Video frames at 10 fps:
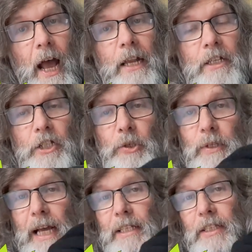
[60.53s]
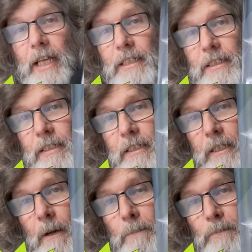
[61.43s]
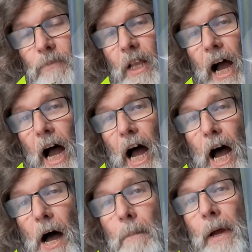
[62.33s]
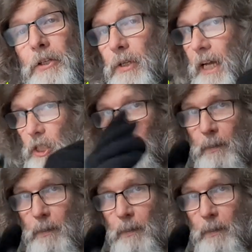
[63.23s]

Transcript: and then you get this, um, and you get the